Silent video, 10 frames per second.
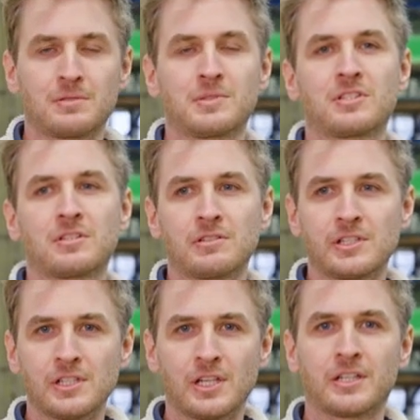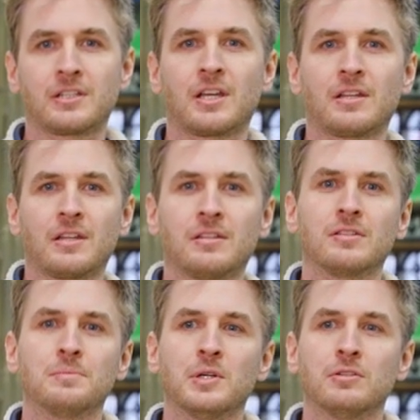in the material and
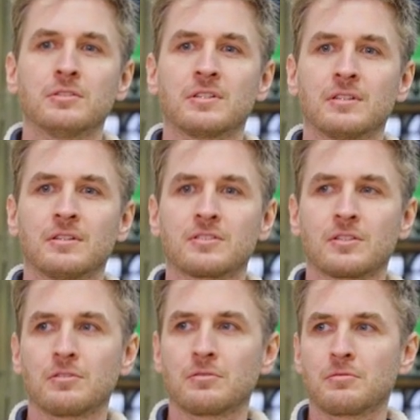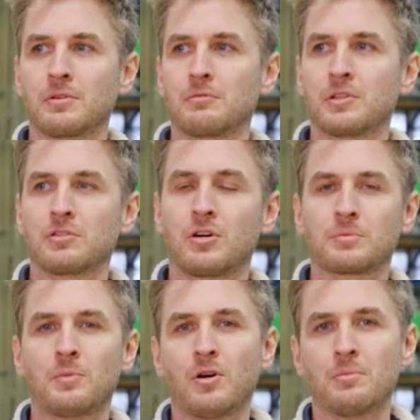in the boat, and so we
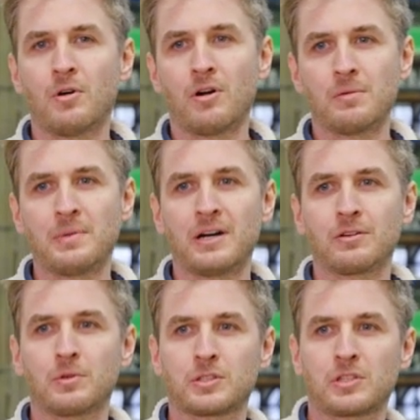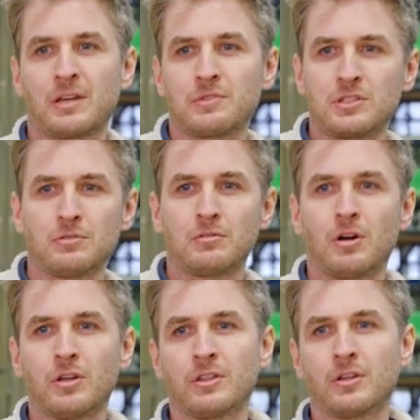talked more and more about what can we do
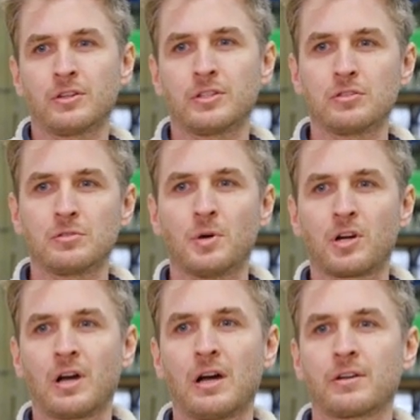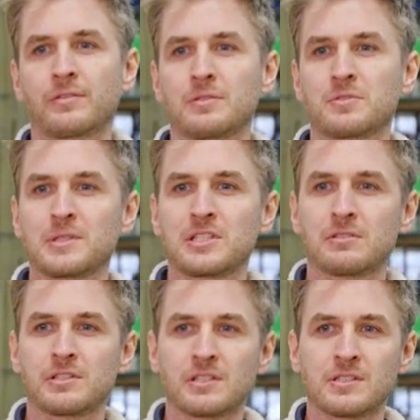on the new Imoca out of those
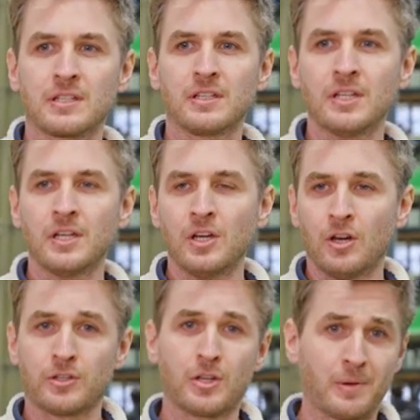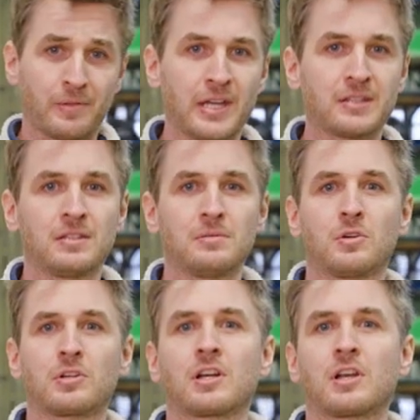materials. And on top of that, the
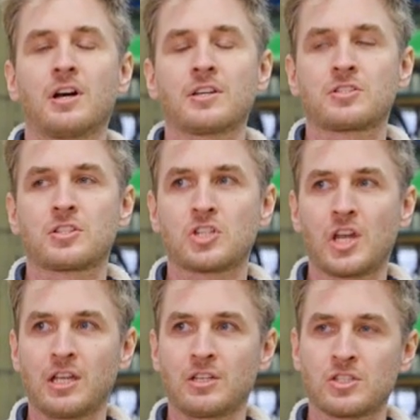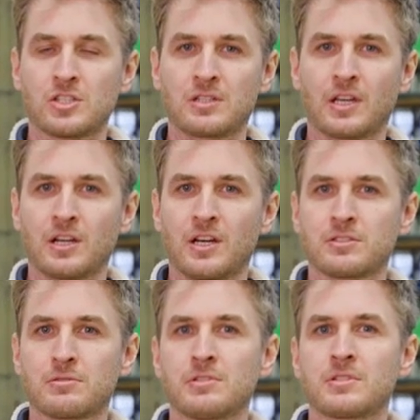Imoca class changed their
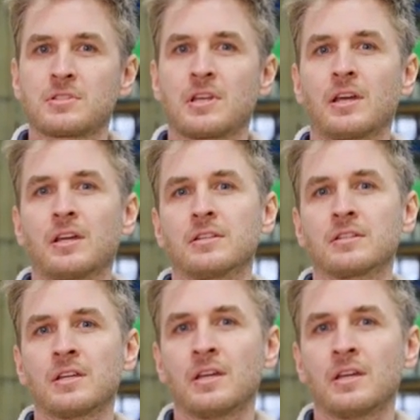class rules and